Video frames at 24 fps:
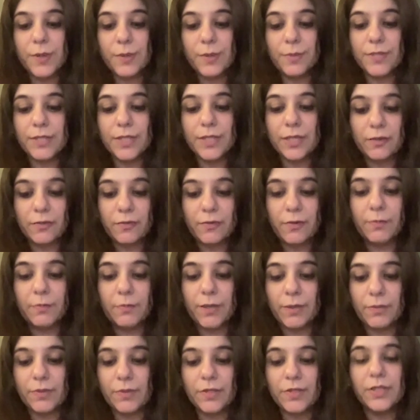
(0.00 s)
papers that have been
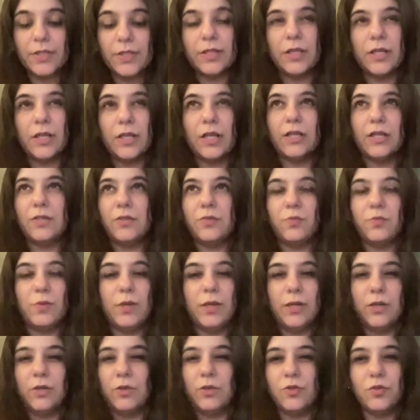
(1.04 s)
published in the last
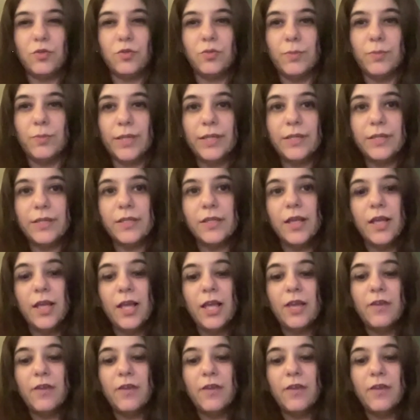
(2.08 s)
1 or 2 months,